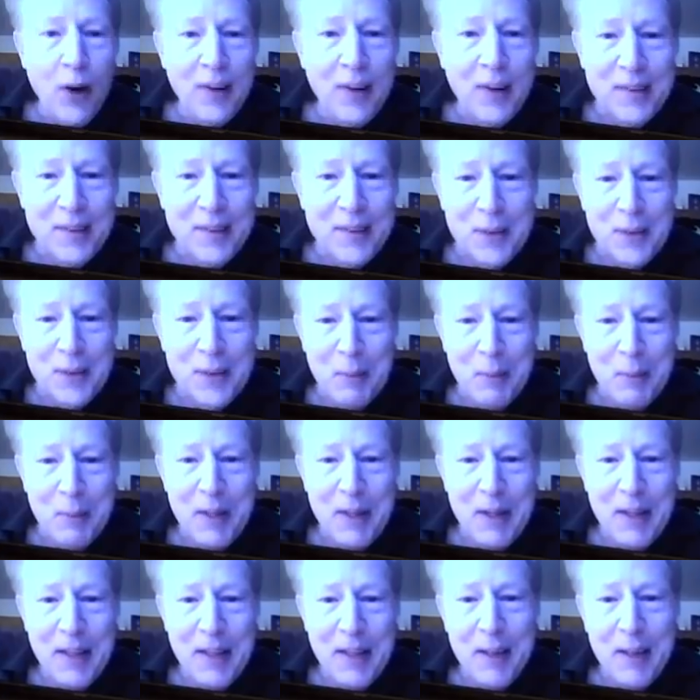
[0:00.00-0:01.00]

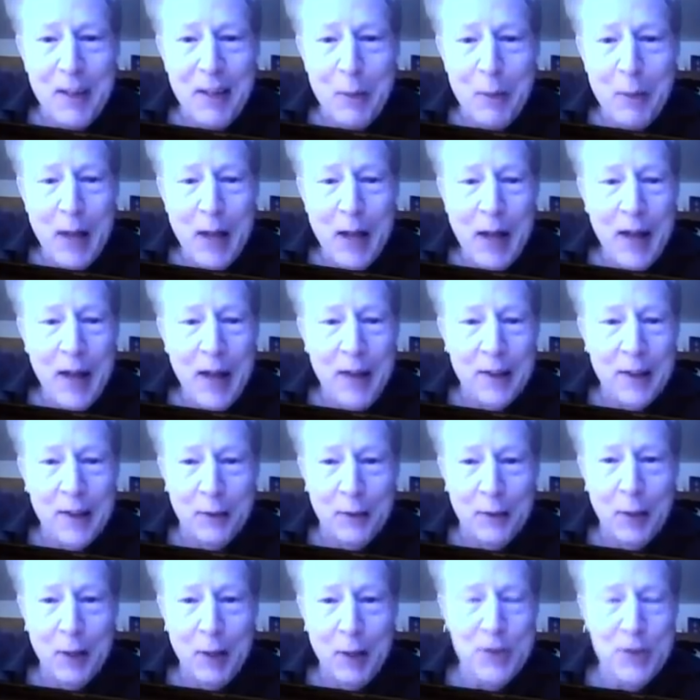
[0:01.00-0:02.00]
somebody that we got in a
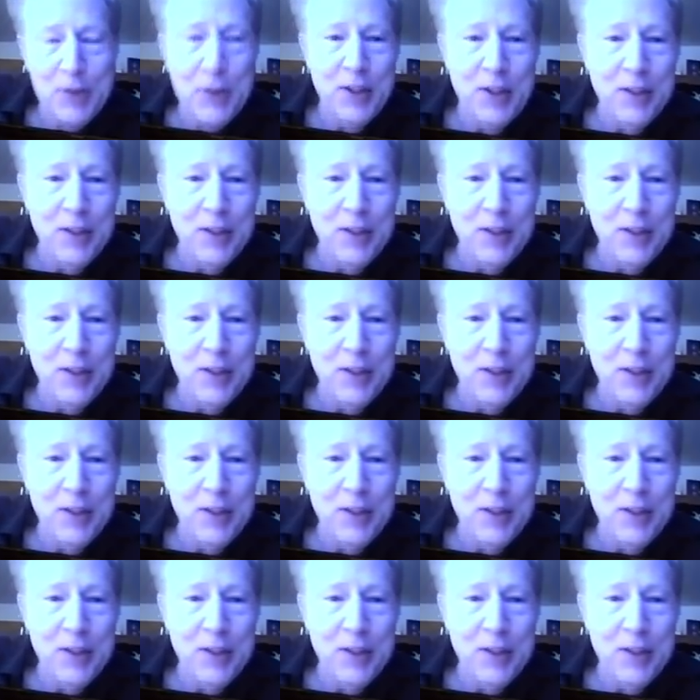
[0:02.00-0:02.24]
garage sale.